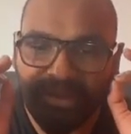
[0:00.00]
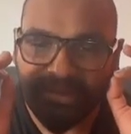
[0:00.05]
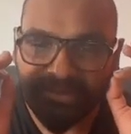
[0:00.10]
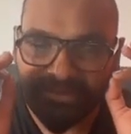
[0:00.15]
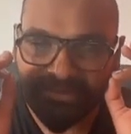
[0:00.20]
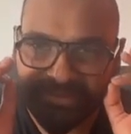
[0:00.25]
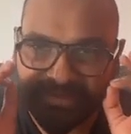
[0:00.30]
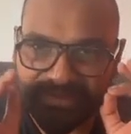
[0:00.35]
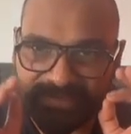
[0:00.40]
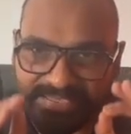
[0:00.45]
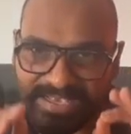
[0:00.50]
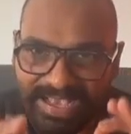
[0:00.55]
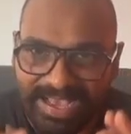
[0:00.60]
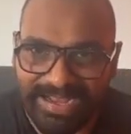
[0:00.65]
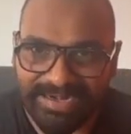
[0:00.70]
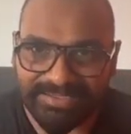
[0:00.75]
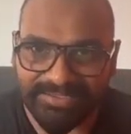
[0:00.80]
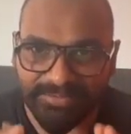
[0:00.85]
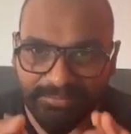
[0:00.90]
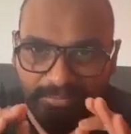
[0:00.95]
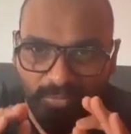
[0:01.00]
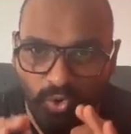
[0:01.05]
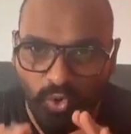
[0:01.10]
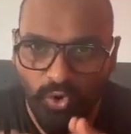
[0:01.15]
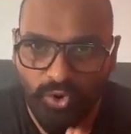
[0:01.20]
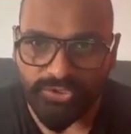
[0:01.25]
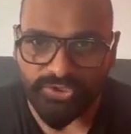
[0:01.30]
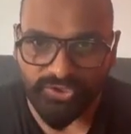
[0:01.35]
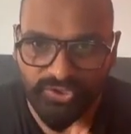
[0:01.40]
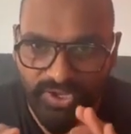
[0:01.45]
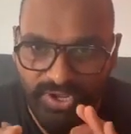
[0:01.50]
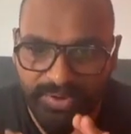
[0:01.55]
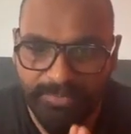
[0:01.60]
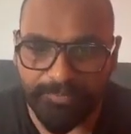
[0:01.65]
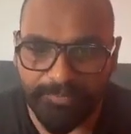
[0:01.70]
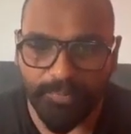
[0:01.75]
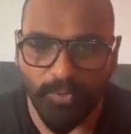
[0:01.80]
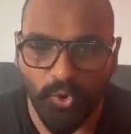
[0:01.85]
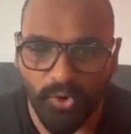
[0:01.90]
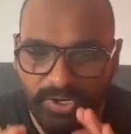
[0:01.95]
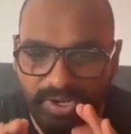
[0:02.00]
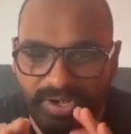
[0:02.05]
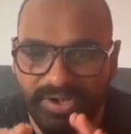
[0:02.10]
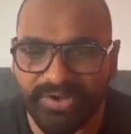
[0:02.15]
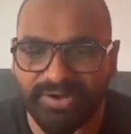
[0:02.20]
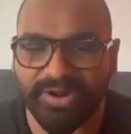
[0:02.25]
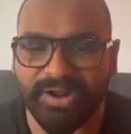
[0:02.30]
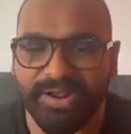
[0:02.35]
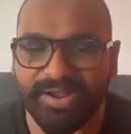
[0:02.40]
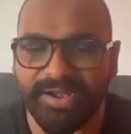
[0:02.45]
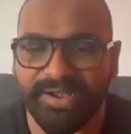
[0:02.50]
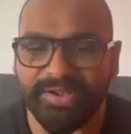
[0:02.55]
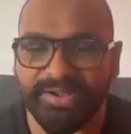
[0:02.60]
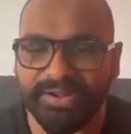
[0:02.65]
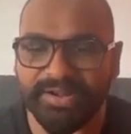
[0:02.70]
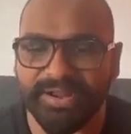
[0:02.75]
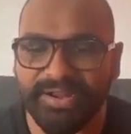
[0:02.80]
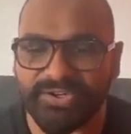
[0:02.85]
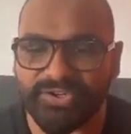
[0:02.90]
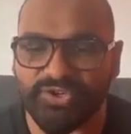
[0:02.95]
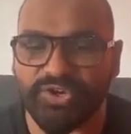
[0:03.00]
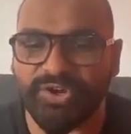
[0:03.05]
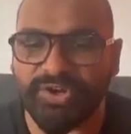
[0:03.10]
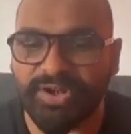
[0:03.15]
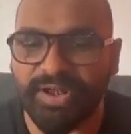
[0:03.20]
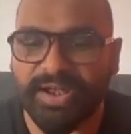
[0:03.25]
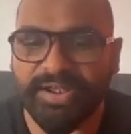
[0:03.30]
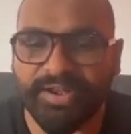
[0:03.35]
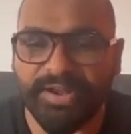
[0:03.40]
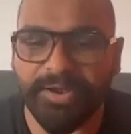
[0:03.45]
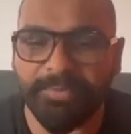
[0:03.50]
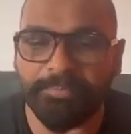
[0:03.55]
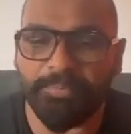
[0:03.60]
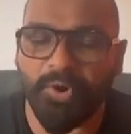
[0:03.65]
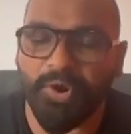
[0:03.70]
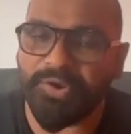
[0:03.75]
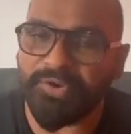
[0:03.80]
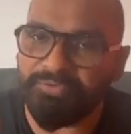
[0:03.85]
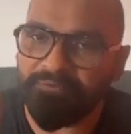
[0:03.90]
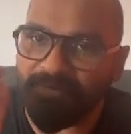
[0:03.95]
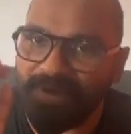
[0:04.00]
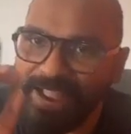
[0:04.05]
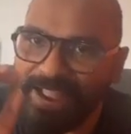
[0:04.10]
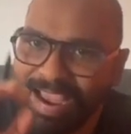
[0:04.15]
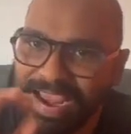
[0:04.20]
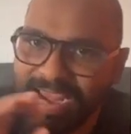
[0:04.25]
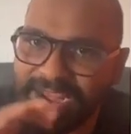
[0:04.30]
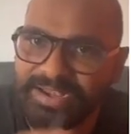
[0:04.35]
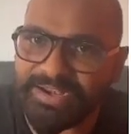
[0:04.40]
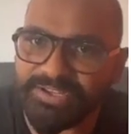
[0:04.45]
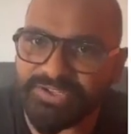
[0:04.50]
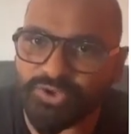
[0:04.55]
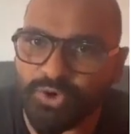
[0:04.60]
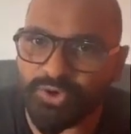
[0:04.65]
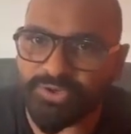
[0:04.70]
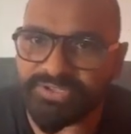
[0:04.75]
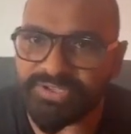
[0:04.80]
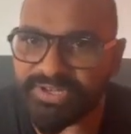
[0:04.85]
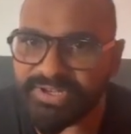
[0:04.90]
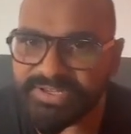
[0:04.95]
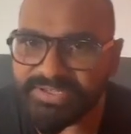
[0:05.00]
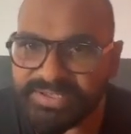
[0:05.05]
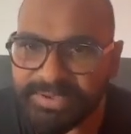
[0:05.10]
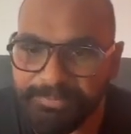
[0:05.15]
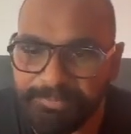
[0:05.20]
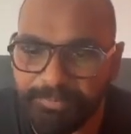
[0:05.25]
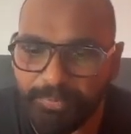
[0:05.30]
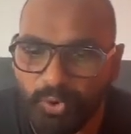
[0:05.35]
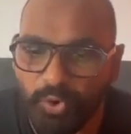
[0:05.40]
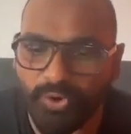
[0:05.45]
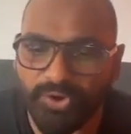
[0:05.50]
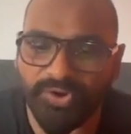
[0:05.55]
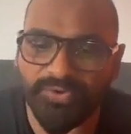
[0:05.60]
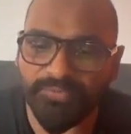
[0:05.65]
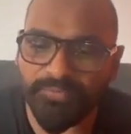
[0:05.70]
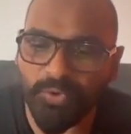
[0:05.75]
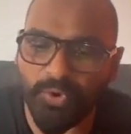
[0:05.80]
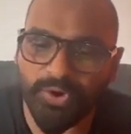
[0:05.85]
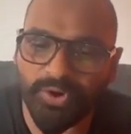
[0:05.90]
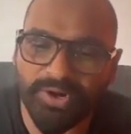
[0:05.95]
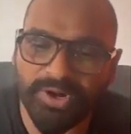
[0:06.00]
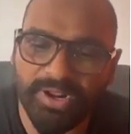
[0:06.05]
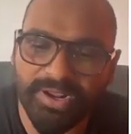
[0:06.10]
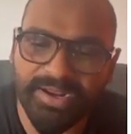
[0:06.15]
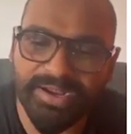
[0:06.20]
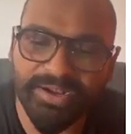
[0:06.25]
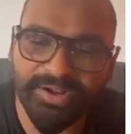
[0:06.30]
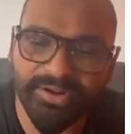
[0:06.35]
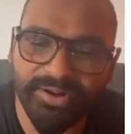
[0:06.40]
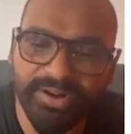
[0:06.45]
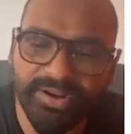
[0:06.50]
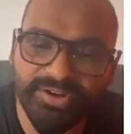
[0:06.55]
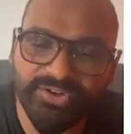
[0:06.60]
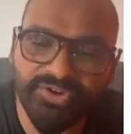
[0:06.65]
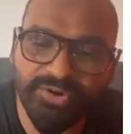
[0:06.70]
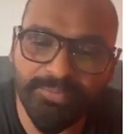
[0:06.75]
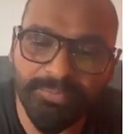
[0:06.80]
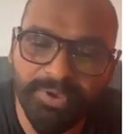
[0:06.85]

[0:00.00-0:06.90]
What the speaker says: These are the most important drug interaction related point. Why digoxin is important for drug interaction?